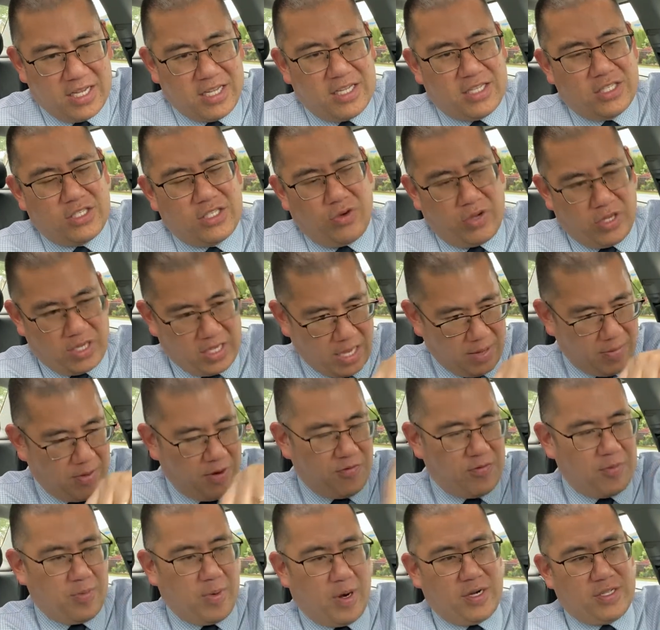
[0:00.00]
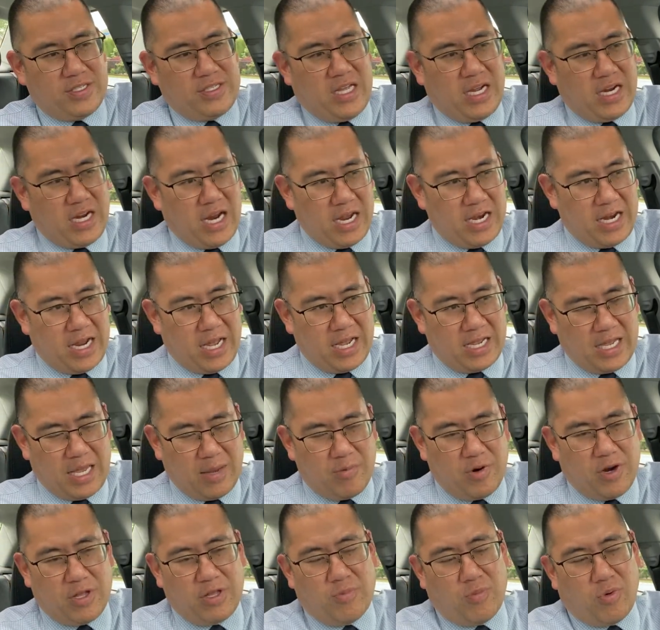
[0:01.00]
so he came up from behind his net, and I
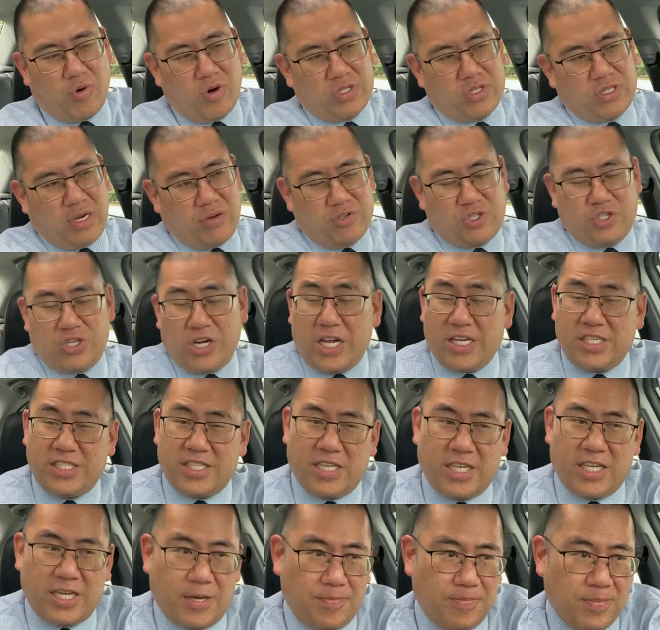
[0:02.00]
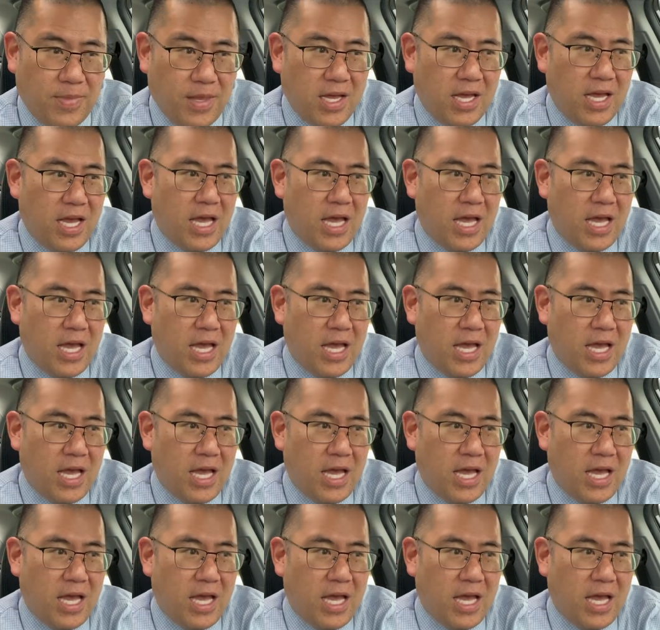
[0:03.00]
came around the boards, and I was chasing him,